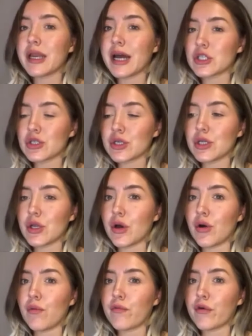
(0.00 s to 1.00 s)
actually
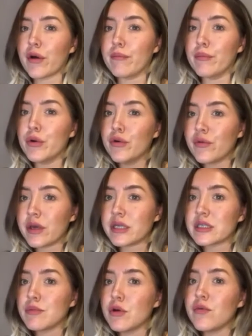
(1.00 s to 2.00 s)
know from
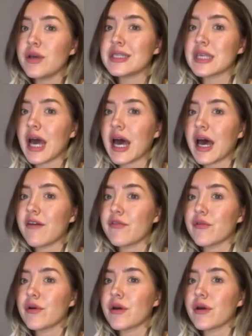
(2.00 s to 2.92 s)
movies. Movies have